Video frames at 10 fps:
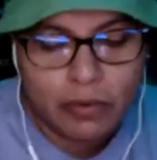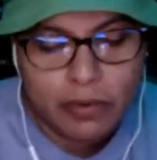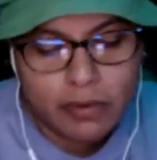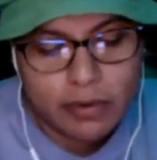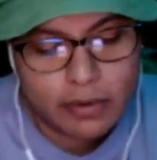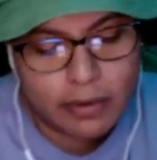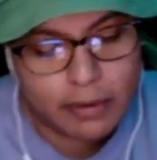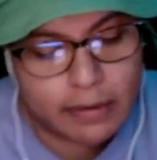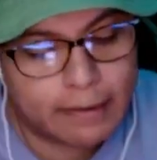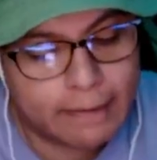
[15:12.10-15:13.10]

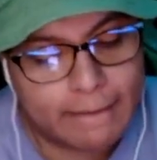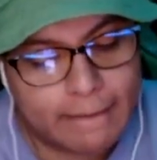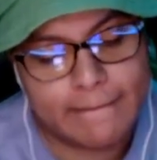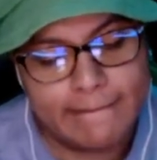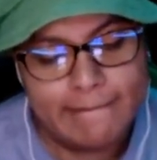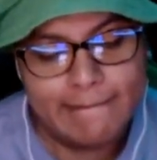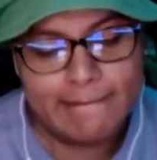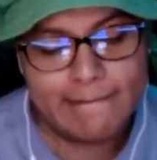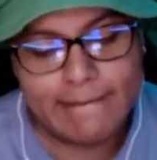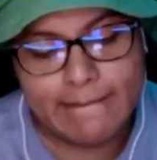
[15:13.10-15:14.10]

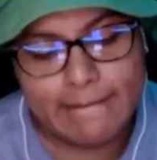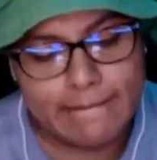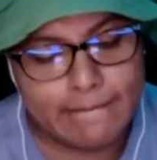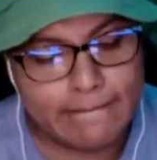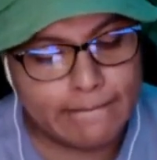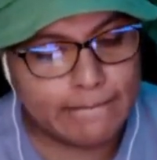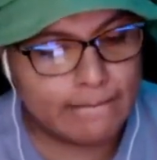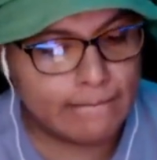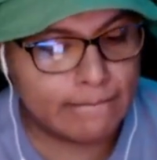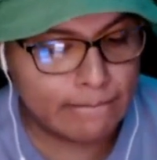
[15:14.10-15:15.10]

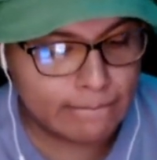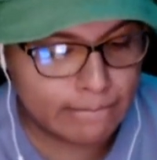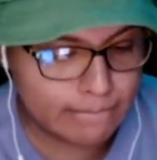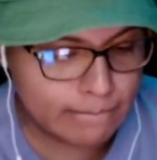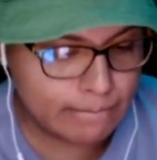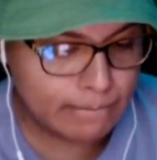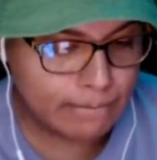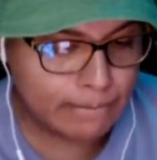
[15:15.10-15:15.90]
No one is speaking in this clip.